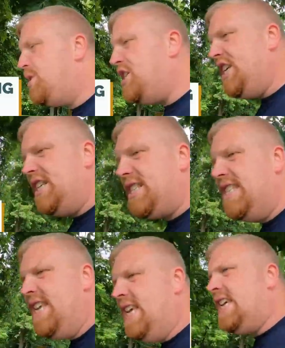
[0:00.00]

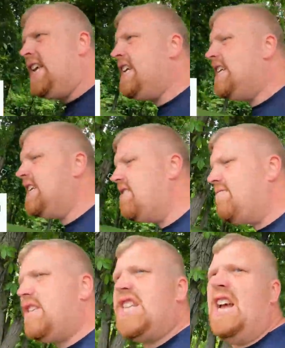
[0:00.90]
shiznig
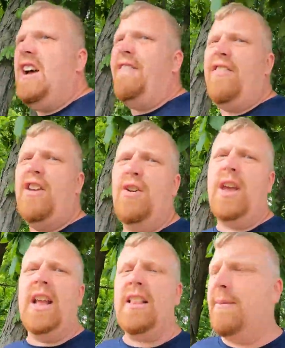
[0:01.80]
stuff to get